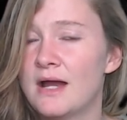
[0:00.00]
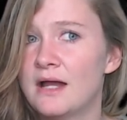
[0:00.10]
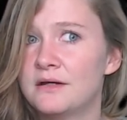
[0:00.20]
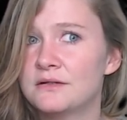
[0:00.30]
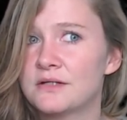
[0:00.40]

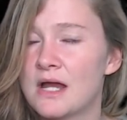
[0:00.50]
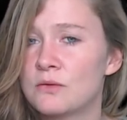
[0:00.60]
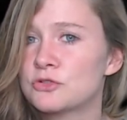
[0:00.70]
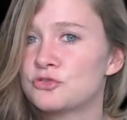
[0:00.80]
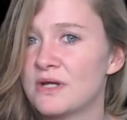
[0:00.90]
and
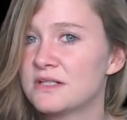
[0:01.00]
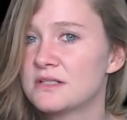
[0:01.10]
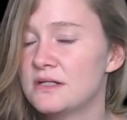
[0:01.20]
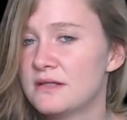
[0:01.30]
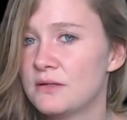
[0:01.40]
how
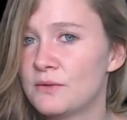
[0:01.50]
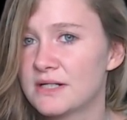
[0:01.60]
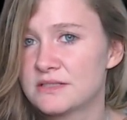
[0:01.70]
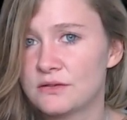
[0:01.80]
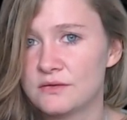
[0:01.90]
strangely they were
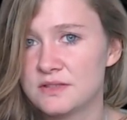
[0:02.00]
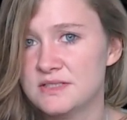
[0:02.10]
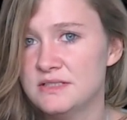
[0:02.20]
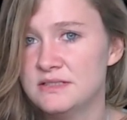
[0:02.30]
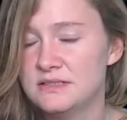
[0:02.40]
acting on the
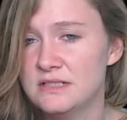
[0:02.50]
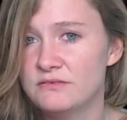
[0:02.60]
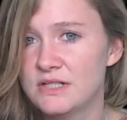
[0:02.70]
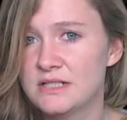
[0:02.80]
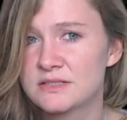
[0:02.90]
CCTV.